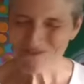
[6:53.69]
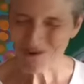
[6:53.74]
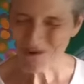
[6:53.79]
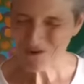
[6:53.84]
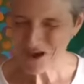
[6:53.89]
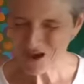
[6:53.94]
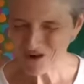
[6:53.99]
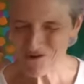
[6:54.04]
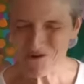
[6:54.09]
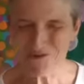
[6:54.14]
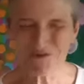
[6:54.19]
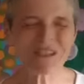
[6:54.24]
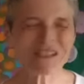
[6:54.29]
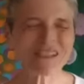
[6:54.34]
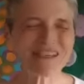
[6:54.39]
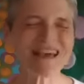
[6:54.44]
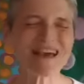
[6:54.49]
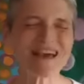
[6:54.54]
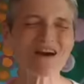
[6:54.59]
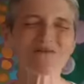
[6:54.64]
We are always
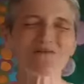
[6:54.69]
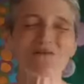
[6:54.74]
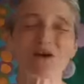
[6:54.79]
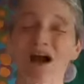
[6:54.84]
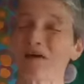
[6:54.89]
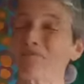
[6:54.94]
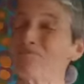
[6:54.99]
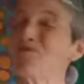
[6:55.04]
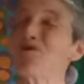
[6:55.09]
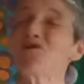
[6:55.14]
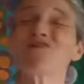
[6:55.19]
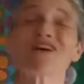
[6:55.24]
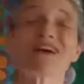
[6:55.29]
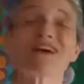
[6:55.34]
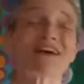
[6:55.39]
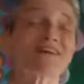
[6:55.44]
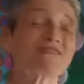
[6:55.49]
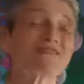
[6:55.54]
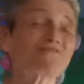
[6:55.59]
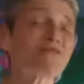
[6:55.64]
here. We are more
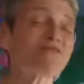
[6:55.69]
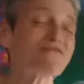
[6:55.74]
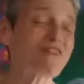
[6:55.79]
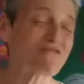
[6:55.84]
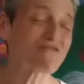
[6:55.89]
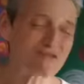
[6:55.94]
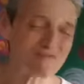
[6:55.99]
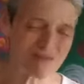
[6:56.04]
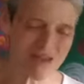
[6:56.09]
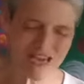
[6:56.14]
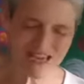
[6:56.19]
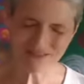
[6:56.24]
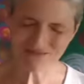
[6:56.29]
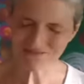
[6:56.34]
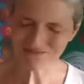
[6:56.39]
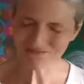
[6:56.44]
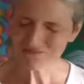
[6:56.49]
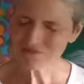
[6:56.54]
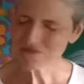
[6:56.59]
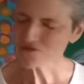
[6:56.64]
here than we've ever been.